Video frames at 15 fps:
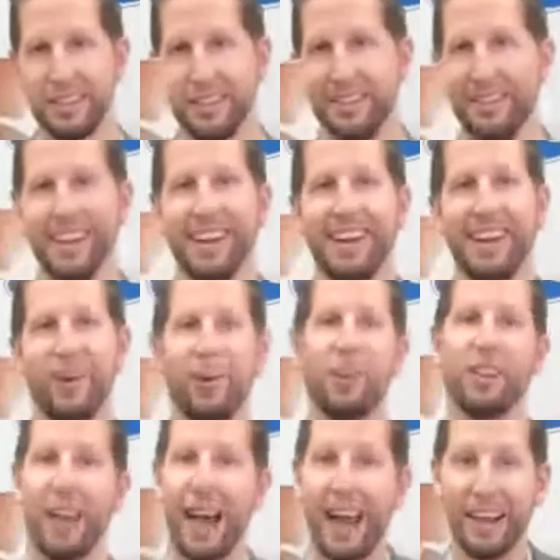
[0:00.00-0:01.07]
seat
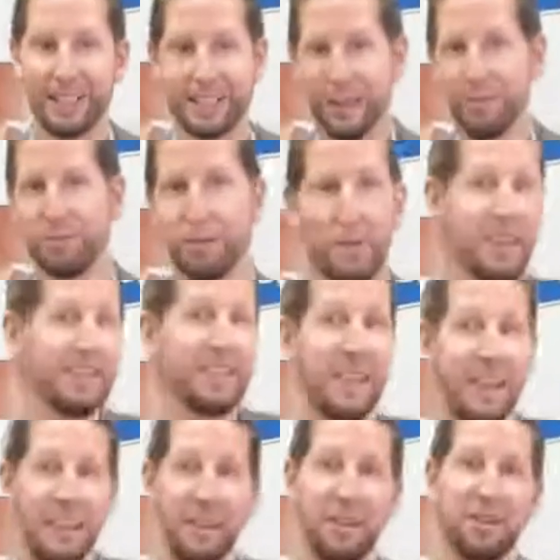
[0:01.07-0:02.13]
will last up to about
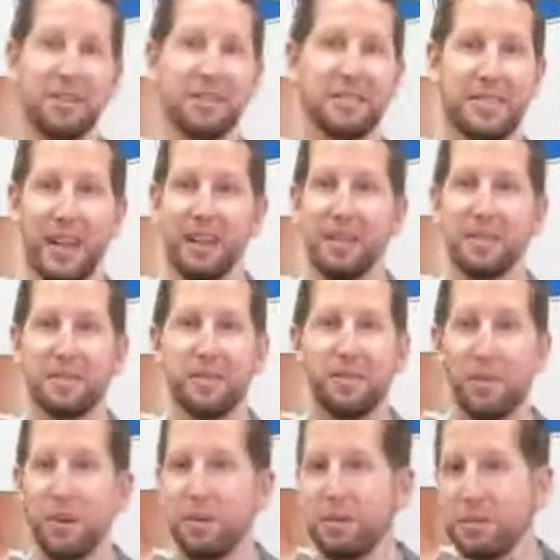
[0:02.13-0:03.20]
10 years, 10 years
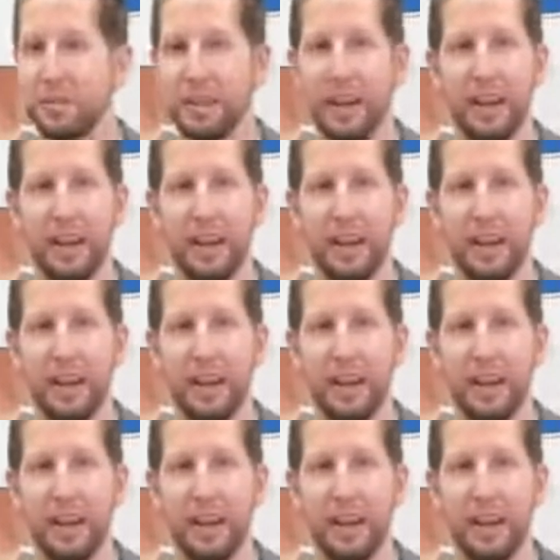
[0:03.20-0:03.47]
of use.